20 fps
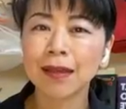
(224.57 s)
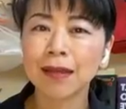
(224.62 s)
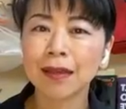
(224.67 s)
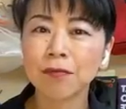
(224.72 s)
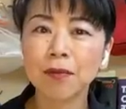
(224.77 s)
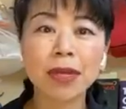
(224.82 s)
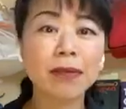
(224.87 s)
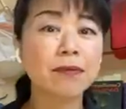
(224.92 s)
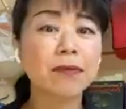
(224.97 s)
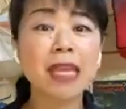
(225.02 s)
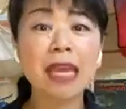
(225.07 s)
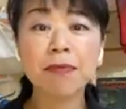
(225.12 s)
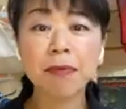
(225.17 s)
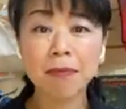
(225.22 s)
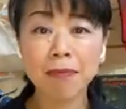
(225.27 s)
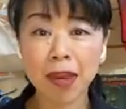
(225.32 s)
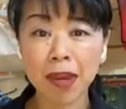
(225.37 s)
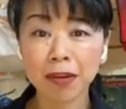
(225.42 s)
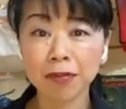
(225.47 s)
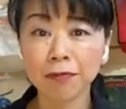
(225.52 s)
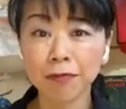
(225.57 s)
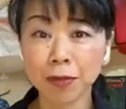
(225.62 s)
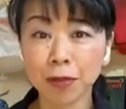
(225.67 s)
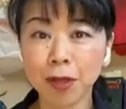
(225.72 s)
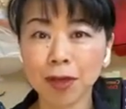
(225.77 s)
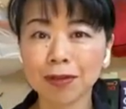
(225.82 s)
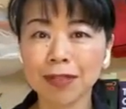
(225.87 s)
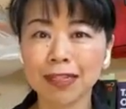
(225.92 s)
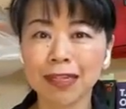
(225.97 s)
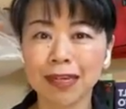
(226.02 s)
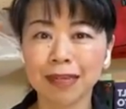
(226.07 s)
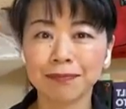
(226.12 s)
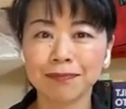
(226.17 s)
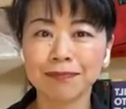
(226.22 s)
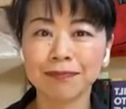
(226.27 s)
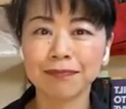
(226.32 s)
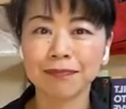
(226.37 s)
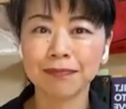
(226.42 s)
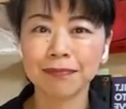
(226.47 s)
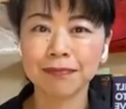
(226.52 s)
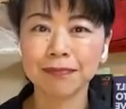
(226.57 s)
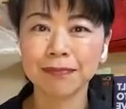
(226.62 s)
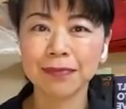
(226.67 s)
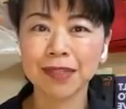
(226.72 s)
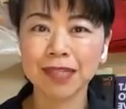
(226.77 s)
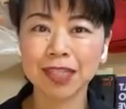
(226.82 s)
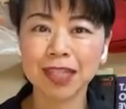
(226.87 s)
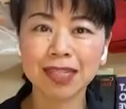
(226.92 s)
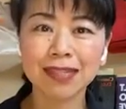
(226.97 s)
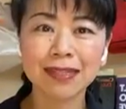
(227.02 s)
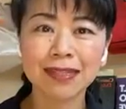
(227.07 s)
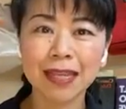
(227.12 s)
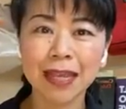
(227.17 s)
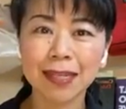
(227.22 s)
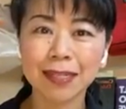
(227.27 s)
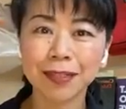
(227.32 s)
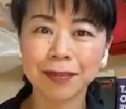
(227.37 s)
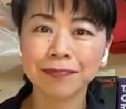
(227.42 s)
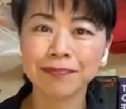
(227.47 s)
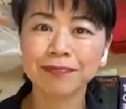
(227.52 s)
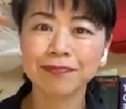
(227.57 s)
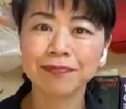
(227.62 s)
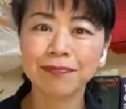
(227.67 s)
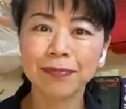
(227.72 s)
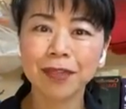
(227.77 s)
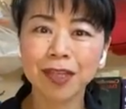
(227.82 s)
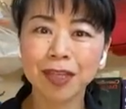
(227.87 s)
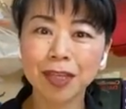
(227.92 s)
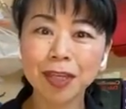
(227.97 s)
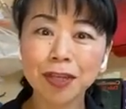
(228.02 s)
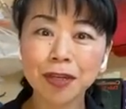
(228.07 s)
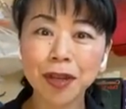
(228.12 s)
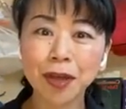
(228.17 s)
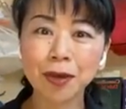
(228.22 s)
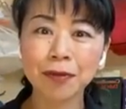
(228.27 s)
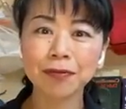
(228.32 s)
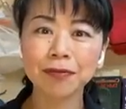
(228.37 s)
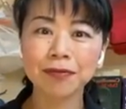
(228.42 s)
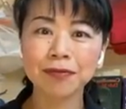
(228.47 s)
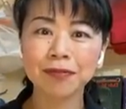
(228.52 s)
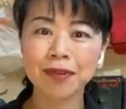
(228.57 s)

well, they've been married for a long time. She said, resilient.